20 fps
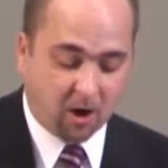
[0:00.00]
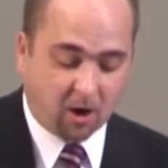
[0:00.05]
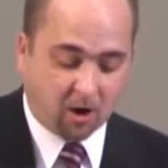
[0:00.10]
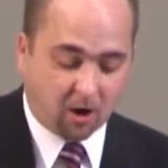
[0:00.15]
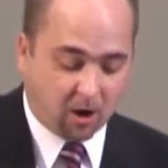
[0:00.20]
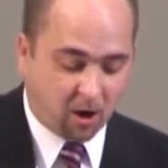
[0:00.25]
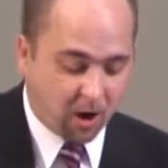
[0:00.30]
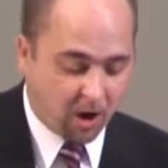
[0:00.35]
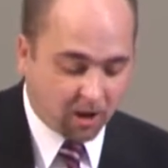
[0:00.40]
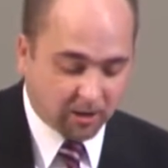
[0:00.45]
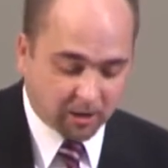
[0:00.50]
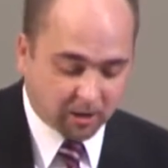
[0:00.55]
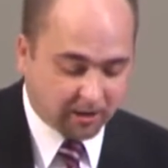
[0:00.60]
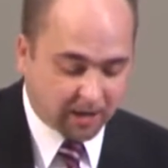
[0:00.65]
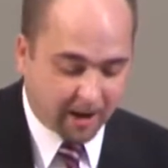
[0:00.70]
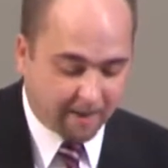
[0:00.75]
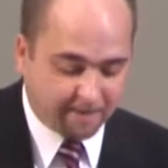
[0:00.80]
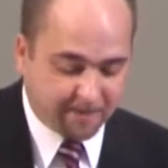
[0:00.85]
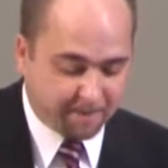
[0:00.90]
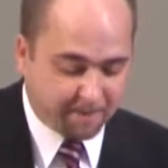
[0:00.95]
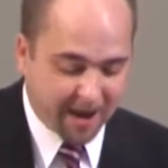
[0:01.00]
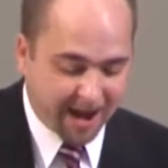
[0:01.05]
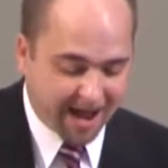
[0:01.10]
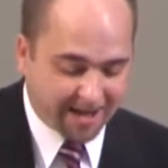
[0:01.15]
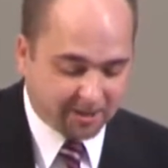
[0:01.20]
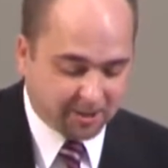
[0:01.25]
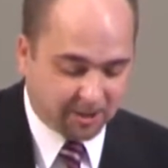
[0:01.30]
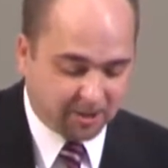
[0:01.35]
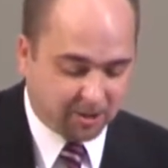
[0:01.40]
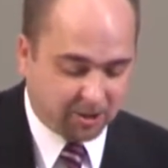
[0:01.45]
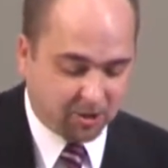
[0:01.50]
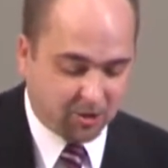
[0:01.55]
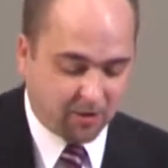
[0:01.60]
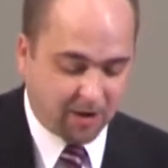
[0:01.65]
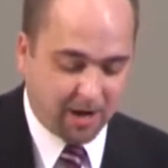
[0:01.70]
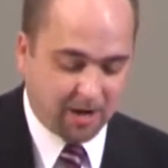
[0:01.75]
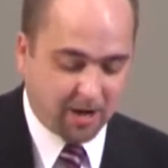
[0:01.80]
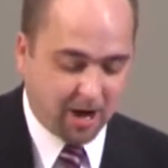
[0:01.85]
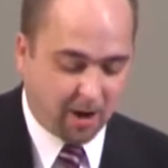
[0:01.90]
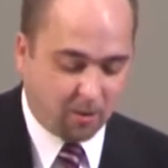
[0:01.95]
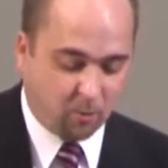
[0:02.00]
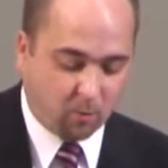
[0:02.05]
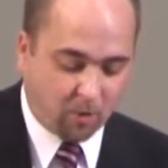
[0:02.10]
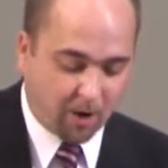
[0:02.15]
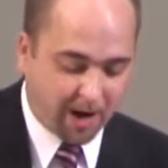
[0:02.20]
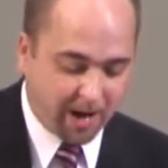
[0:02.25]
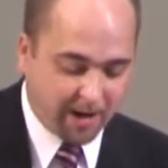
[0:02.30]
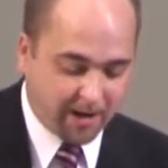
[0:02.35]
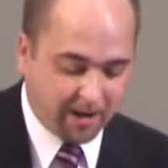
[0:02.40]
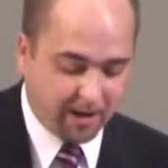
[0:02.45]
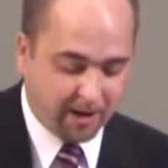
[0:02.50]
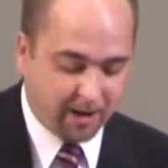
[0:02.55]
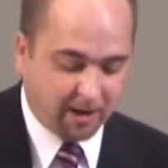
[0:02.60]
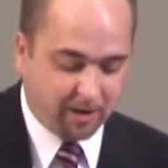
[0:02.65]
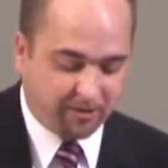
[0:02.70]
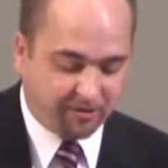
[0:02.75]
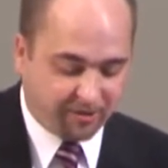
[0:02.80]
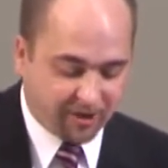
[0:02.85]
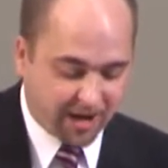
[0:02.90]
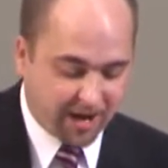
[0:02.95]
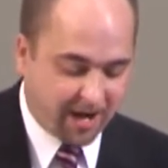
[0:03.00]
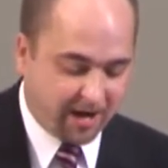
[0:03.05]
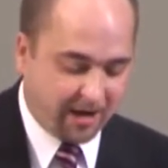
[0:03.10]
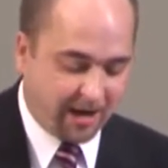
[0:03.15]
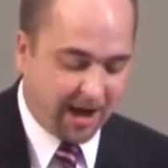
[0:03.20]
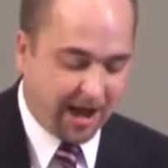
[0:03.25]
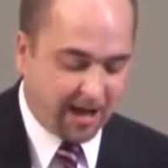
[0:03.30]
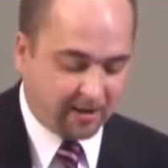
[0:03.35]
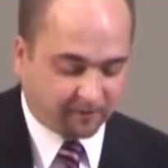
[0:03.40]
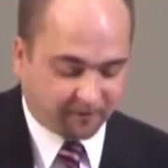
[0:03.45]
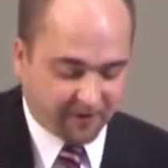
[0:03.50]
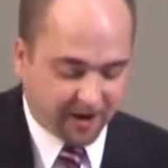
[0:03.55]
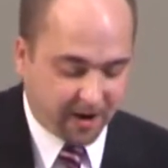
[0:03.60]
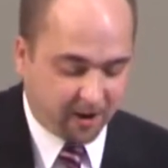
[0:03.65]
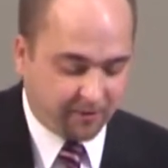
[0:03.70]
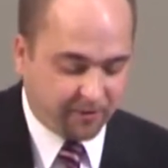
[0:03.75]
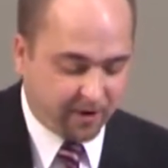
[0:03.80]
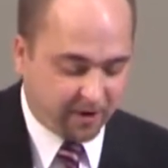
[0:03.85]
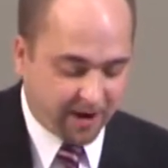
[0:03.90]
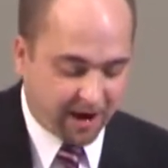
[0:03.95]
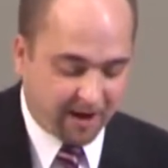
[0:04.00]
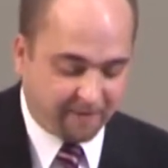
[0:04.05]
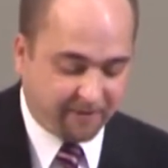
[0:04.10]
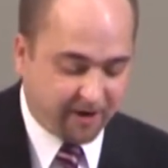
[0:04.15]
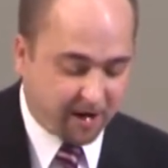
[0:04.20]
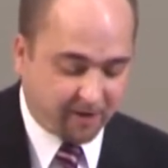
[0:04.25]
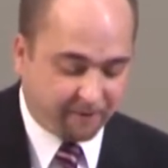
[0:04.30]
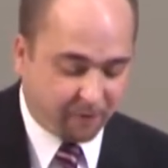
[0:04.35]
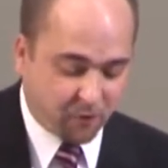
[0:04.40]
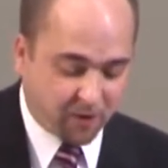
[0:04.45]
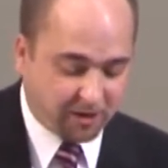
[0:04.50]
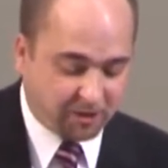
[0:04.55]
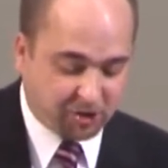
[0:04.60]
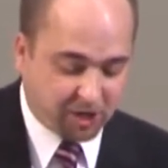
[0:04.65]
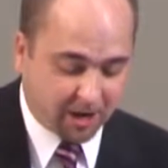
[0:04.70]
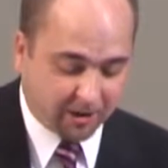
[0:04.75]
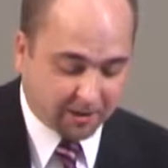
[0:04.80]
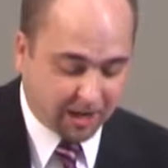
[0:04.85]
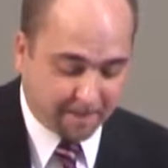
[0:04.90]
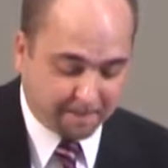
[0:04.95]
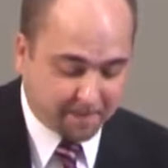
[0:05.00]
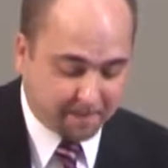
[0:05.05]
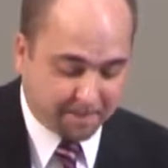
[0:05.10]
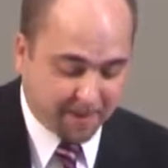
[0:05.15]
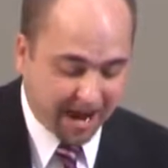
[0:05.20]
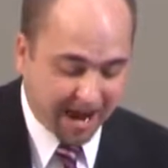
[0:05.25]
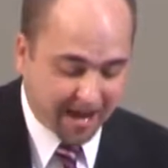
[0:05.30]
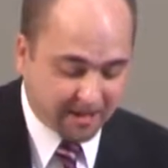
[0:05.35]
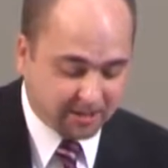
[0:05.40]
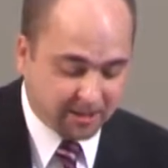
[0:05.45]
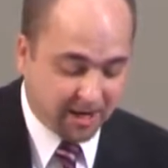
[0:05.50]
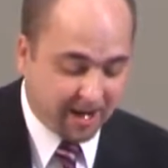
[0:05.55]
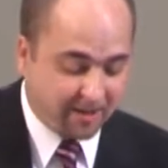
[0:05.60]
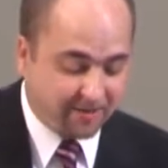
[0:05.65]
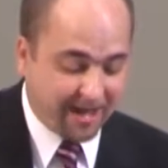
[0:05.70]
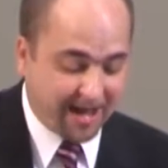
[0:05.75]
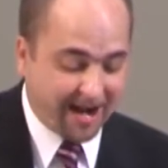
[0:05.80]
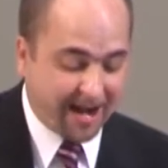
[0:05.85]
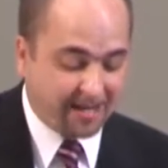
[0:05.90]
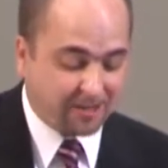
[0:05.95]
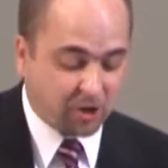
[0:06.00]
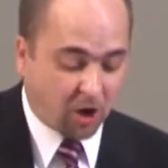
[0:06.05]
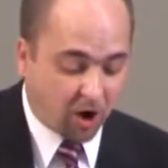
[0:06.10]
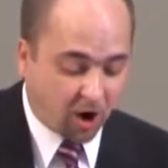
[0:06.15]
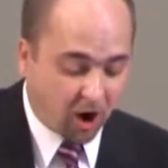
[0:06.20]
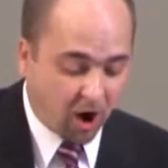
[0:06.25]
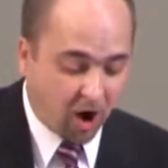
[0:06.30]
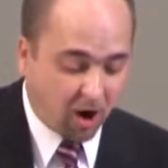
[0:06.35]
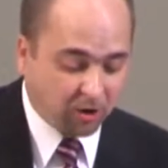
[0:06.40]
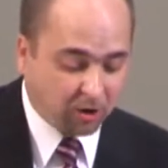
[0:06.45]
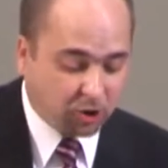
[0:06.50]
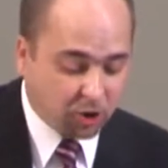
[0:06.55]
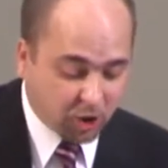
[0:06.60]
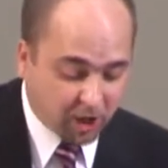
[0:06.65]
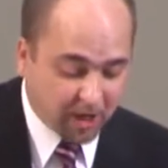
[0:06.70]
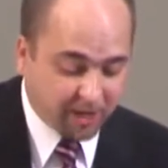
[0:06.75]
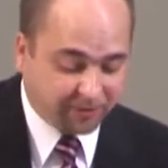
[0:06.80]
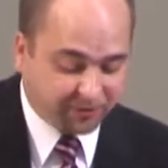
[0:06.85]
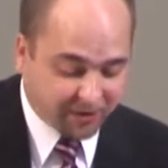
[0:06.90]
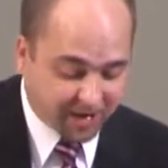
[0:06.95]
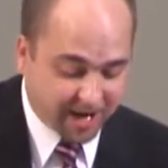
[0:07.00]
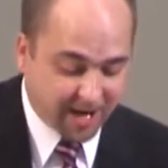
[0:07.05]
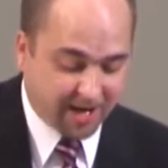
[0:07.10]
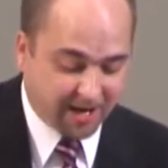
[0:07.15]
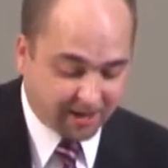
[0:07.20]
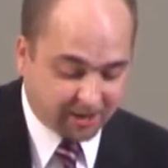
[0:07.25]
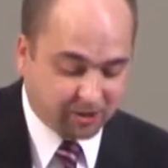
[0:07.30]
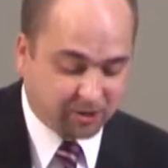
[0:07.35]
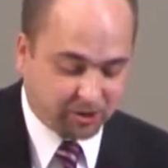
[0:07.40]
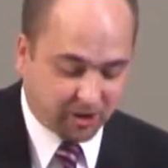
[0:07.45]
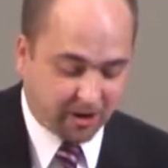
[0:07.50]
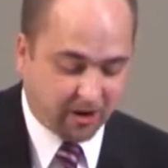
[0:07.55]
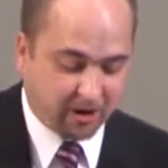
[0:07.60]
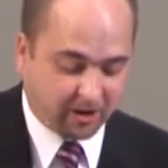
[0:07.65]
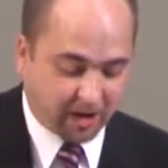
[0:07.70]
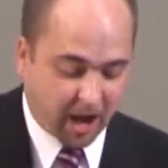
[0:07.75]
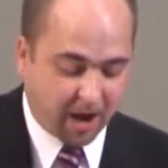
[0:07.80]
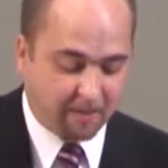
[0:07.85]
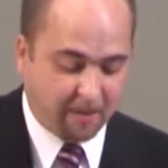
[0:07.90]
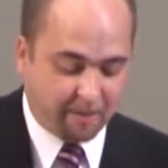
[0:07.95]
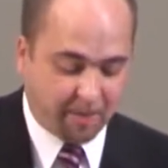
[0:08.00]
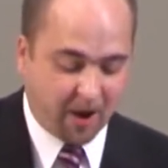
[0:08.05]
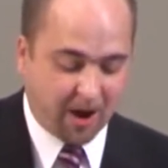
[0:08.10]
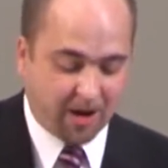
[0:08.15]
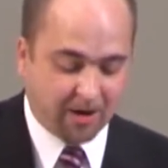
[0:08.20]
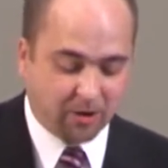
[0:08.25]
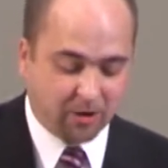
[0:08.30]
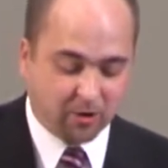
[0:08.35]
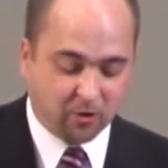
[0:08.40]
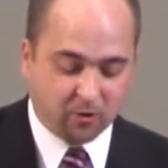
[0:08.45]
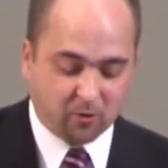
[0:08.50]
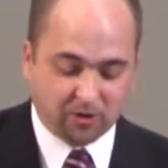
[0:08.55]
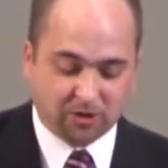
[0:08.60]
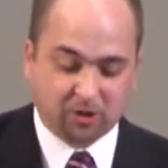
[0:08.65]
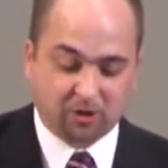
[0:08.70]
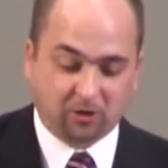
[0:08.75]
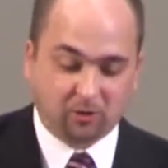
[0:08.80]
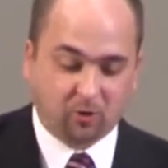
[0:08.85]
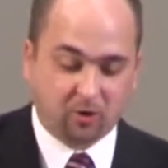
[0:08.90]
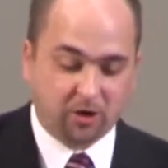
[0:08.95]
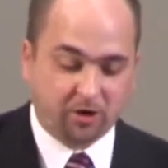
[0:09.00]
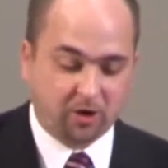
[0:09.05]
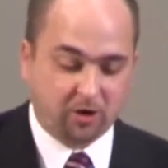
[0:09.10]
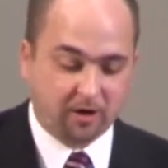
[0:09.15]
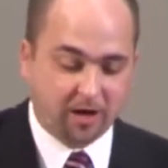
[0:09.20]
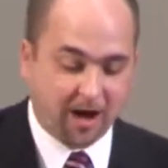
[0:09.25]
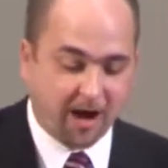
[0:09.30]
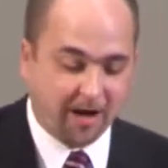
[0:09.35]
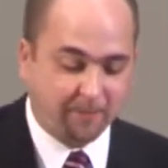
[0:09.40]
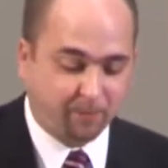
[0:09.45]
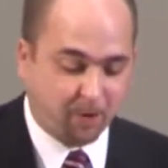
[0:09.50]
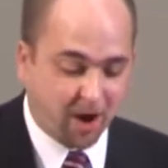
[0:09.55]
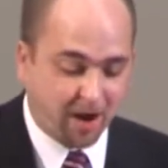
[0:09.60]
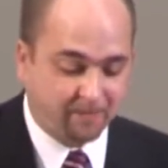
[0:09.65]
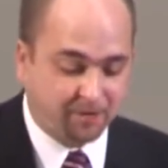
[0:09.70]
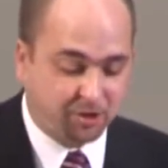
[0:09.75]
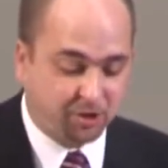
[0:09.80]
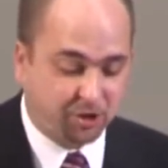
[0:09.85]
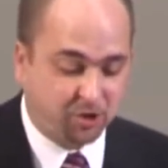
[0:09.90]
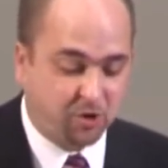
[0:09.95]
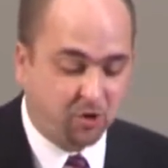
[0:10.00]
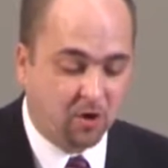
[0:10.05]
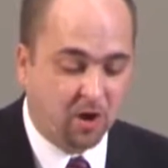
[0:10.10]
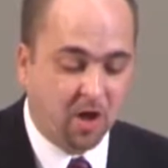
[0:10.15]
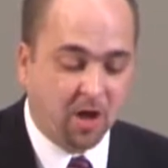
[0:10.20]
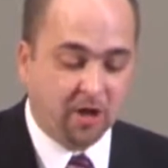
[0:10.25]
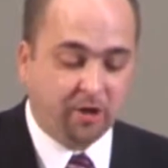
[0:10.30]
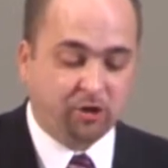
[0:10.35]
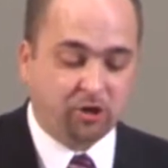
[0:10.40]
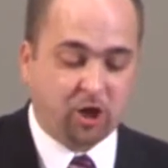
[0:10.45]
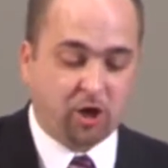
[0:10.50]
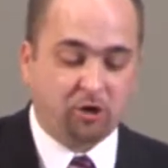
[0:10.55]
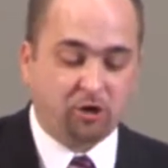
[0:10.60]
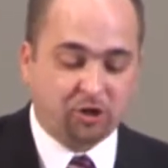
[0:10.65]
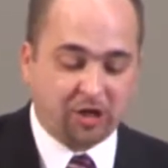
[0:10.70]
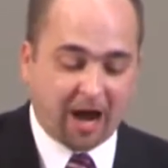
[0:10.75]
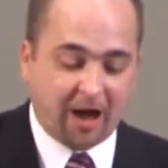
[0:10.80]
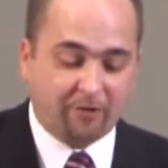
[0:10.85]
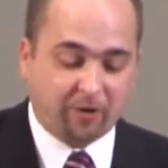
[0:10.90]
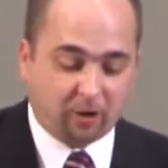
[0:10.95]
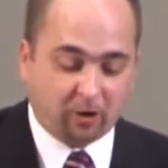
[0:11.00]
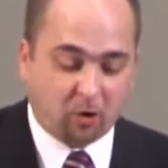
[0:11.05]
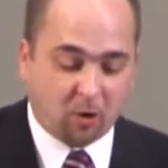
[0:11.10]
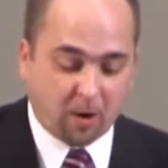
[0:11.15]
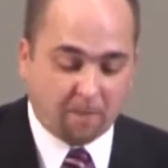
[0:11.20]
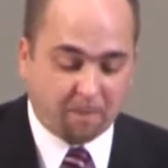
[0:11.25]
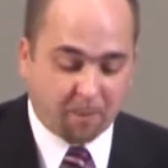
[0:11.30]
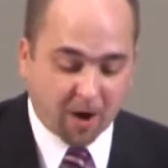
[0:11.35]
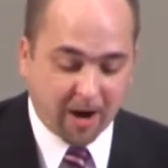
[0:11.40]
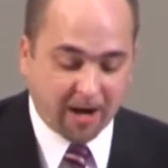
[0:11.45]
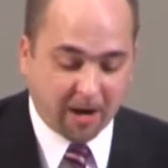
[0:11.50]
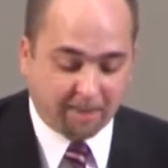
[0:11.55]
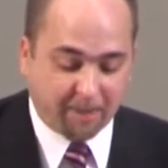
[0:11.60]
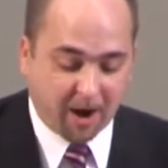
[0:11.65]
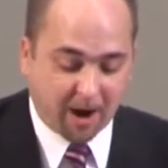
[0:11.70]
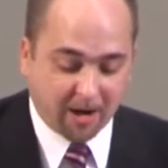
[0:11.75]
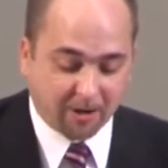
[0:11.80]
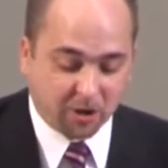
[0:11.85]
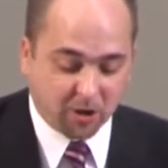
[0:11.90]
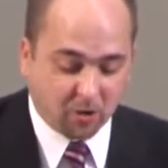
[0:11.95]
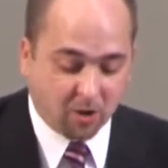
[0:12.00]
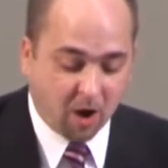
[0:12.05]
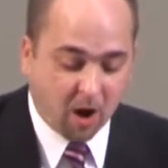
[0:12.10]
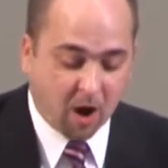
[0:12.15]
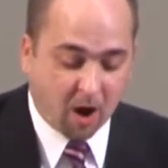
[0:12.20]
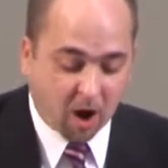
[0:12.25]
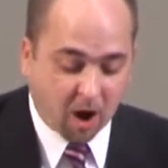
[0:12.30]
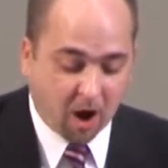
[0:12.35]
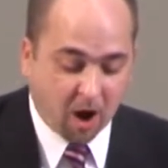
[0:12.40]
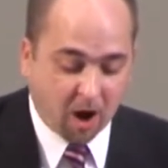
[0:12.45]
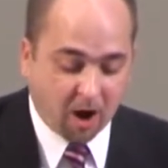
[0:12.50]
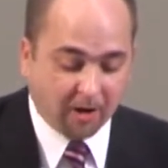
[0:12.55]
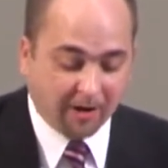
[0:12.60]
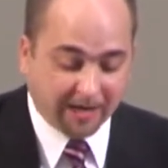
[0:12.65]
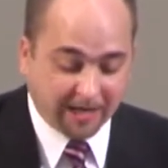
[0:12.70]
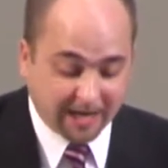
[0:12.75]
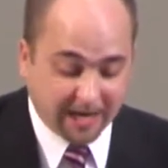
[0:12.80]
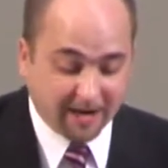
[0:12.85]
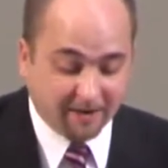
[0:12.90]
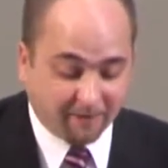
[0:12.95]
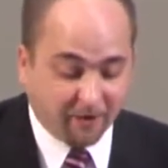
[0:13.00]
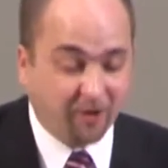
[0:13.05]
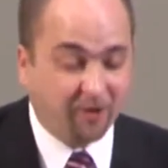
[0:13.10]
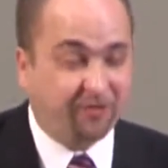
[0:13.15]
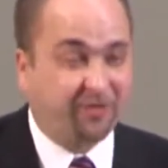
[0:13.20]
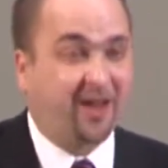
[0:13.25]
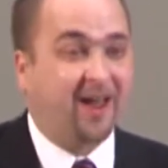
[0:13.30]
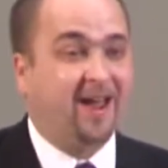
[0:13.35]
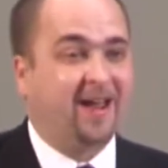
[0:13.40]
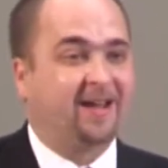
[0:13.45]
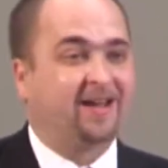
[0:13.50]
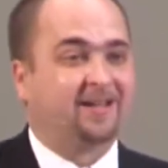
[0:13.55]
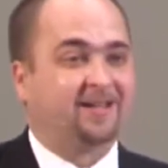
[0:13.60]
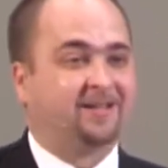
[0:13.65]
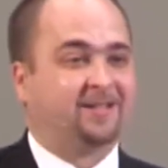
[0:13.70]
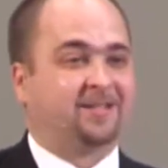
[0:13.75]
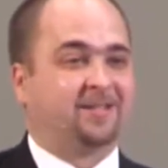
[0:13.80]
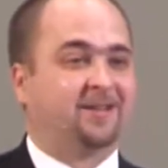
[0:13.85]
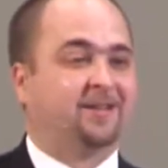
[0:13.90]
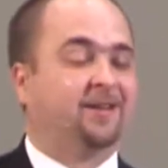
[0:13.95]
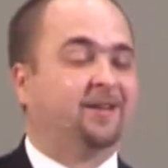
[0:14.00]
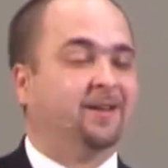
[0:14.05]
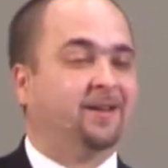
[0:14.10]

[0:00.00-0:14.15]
All are come to pass unto you, and not one thing hath failed thereof. Therefore it shall come to pass that as all good things are come upon you, which the Lord your God promised you, so shall the Lord bring upon you all evil things.